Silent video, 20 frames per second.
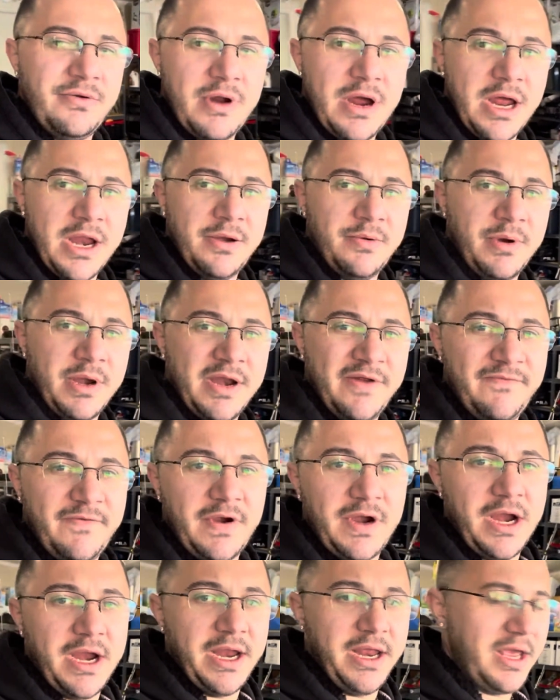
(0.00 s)
run whenever
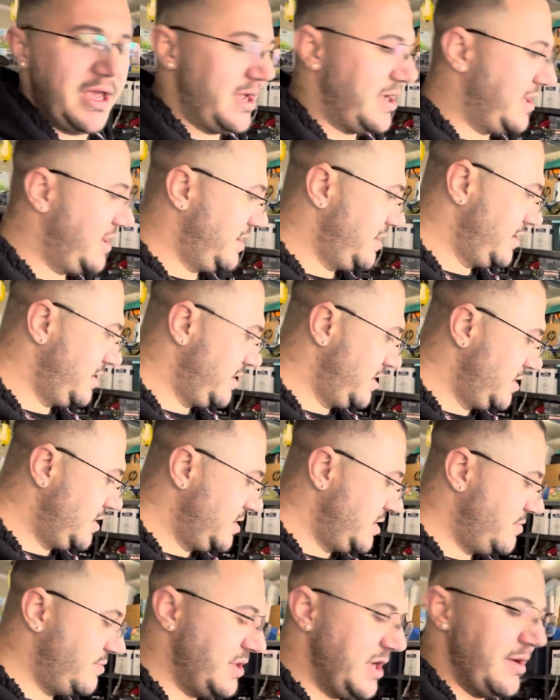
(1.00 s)

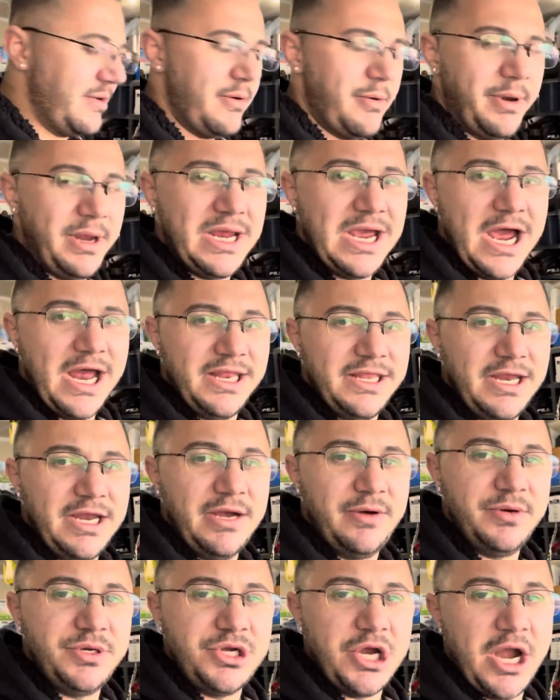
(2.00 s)
we got there.
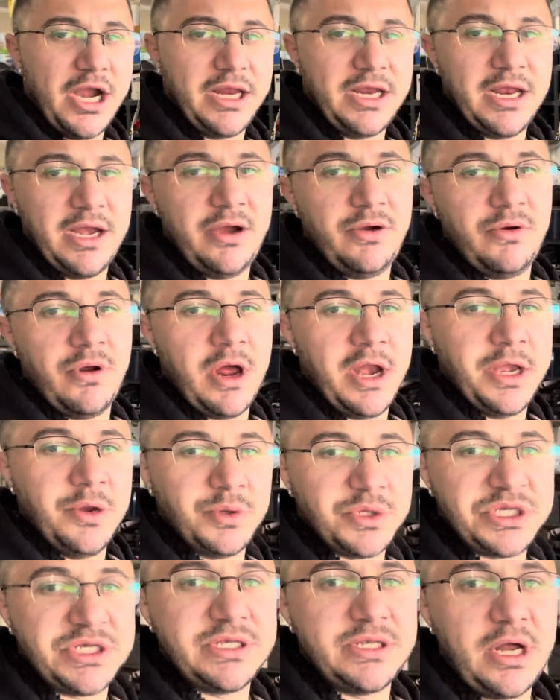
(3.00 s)
We tried to get it run. It
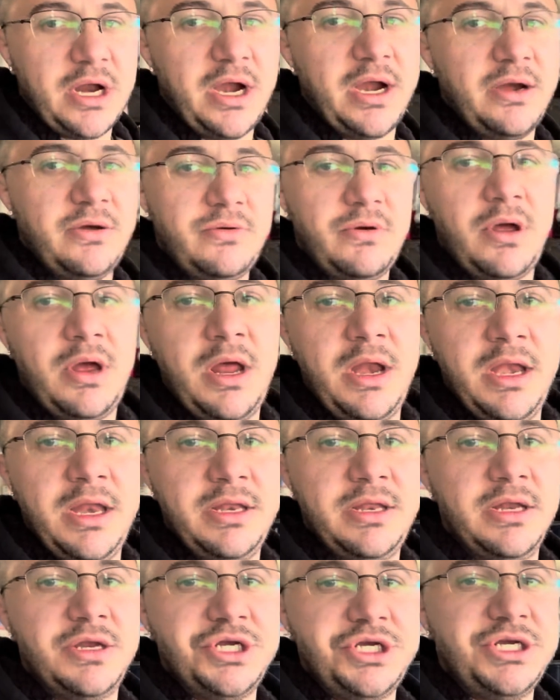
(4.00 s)
would start and run and
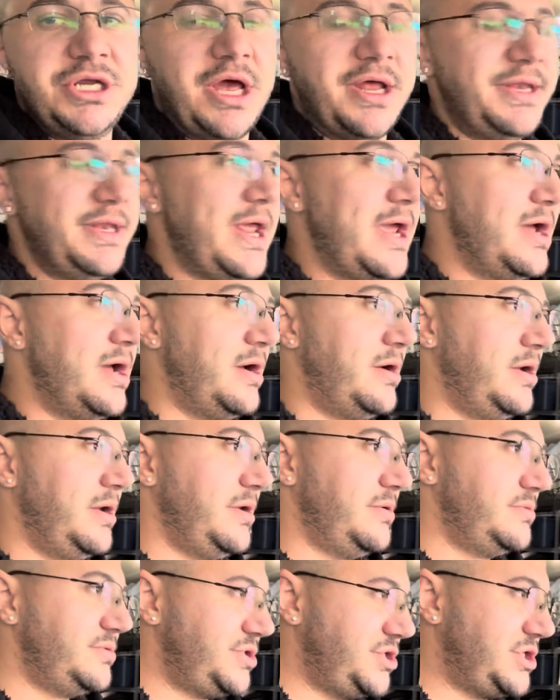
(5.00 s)
then shut down.
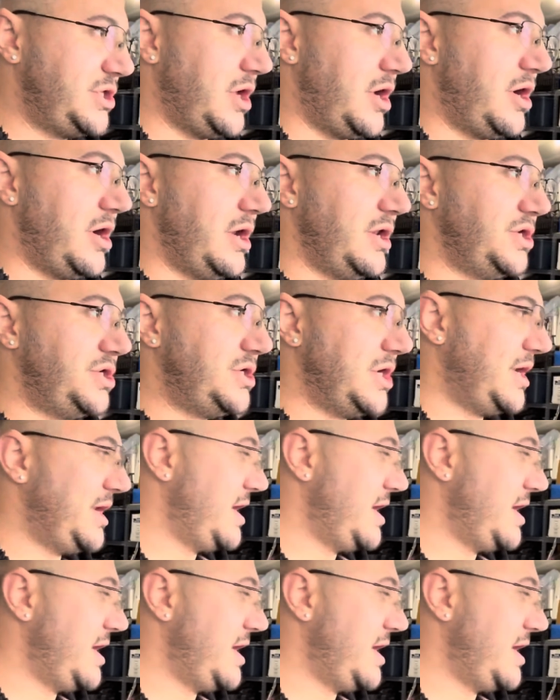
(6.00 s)
Start and shut